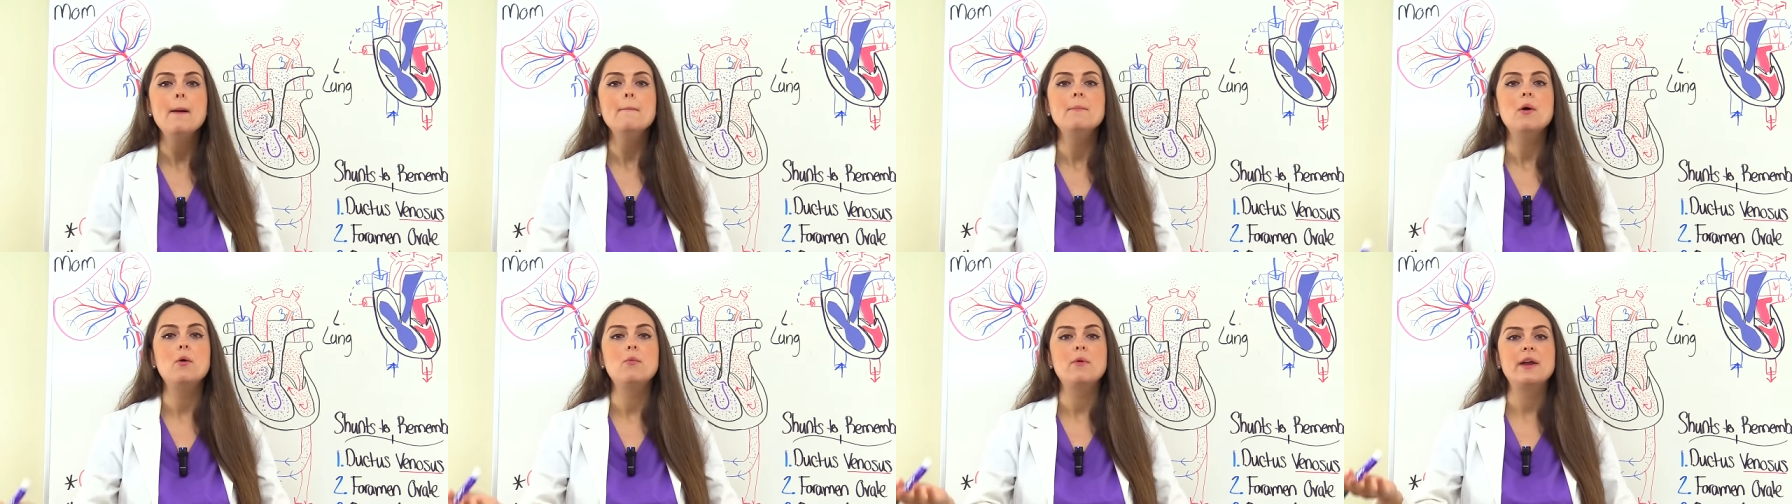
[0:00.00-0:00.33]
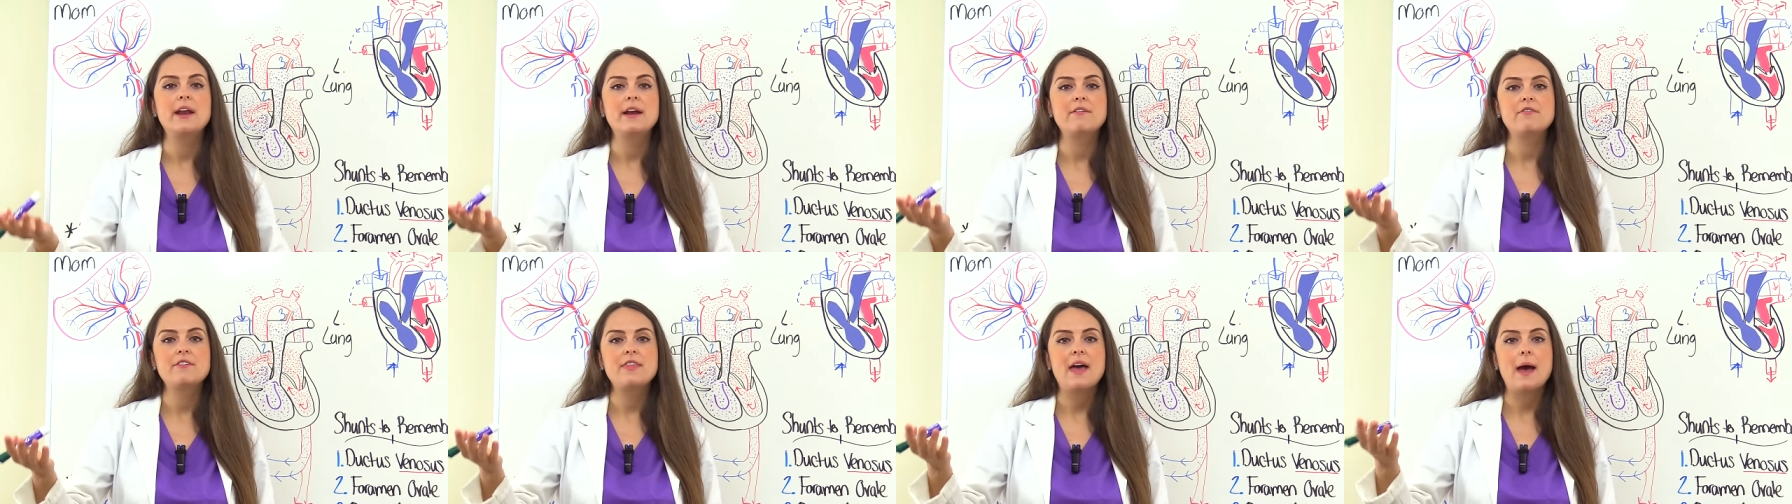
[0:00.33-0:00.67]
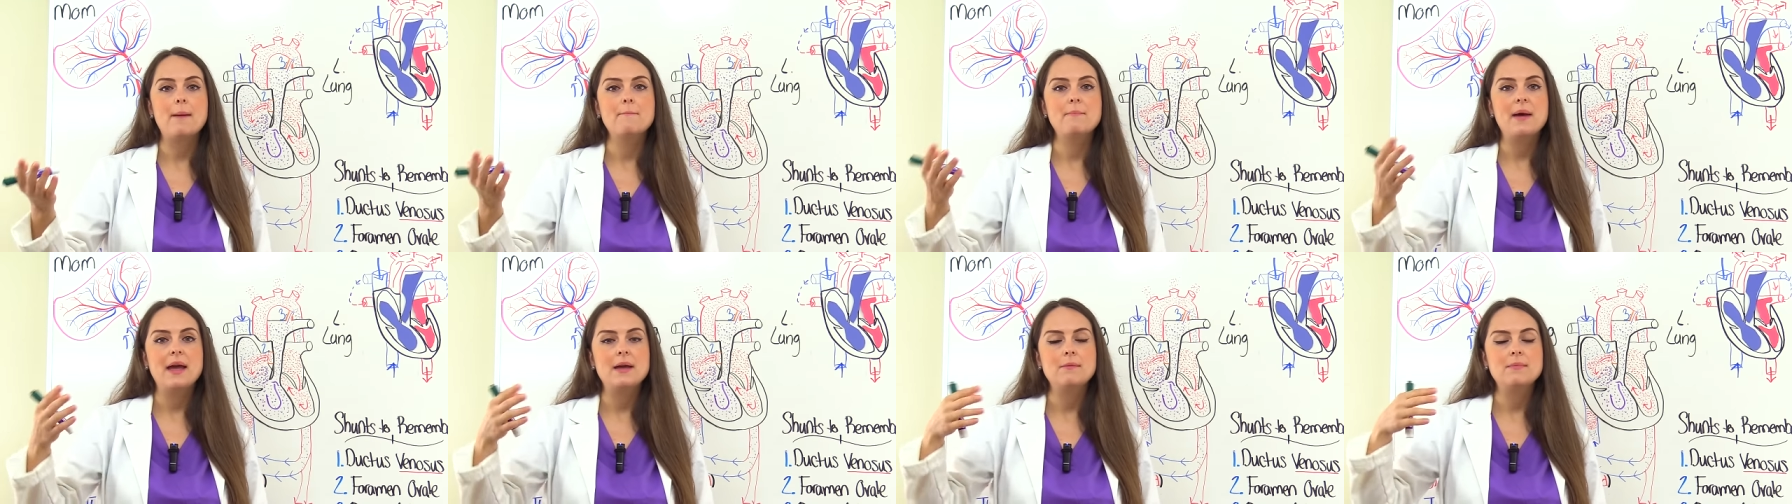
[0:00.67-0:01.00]
But whenever
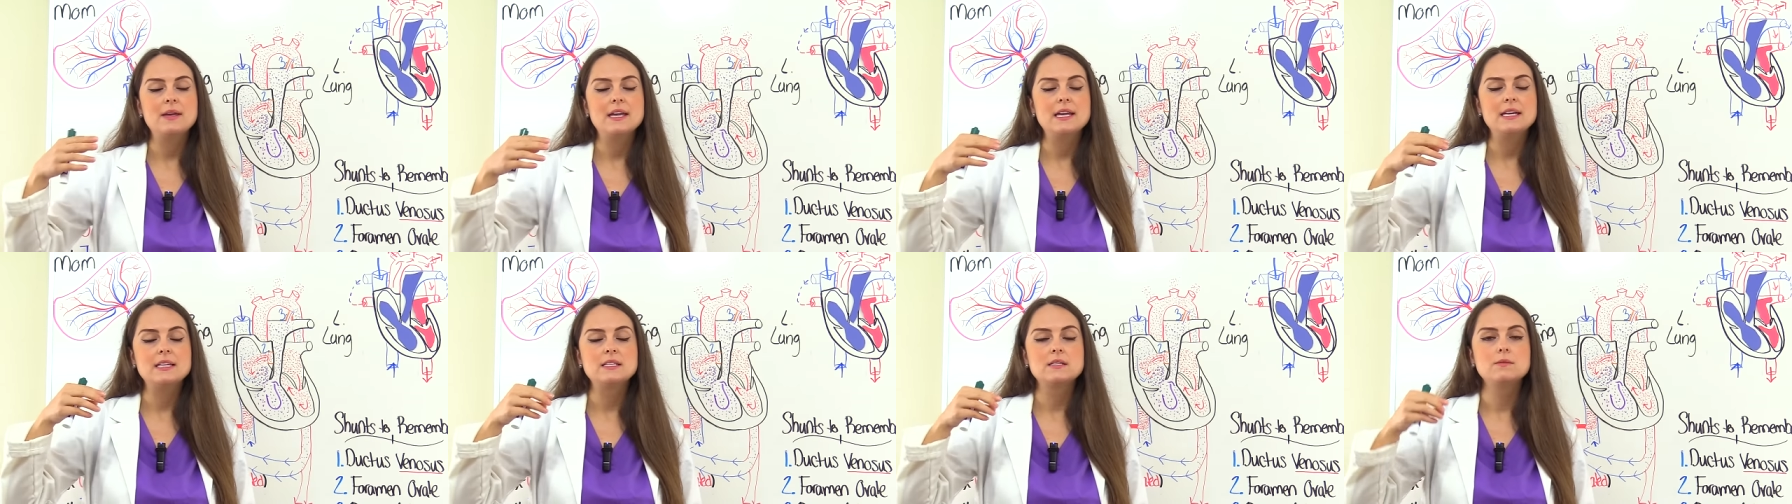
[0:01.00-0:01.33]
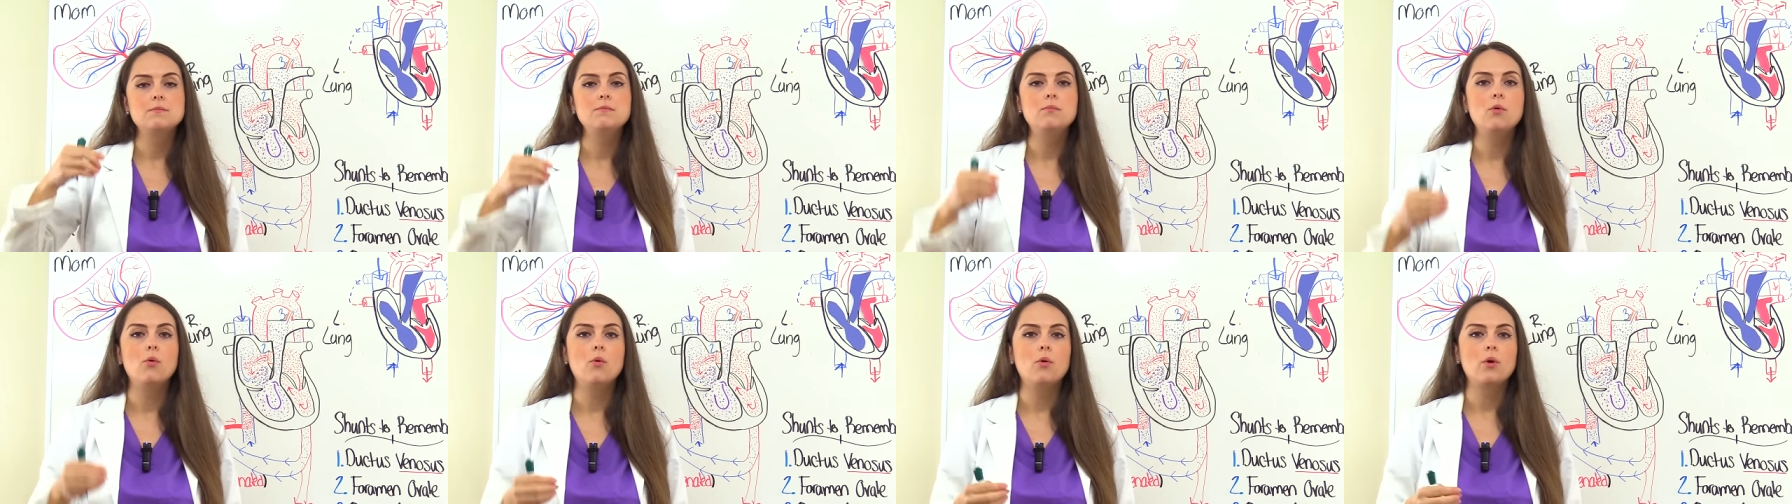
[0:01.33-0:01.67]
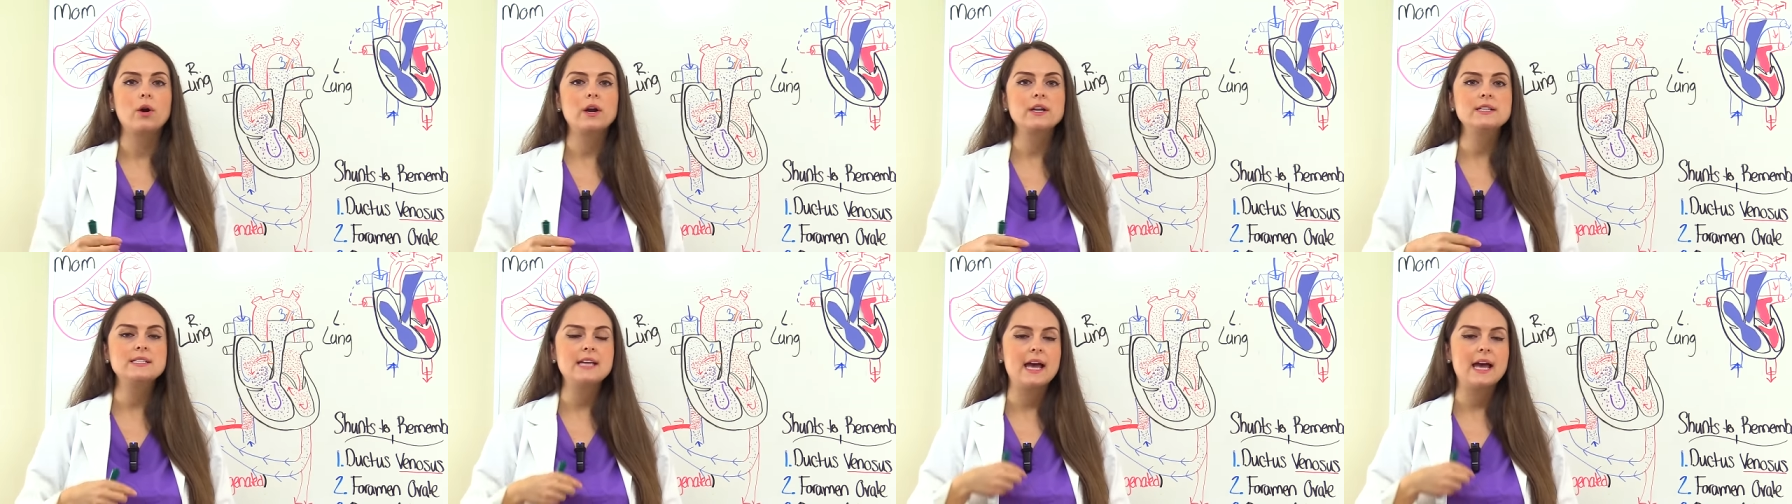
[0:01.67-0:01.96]
that baby is born,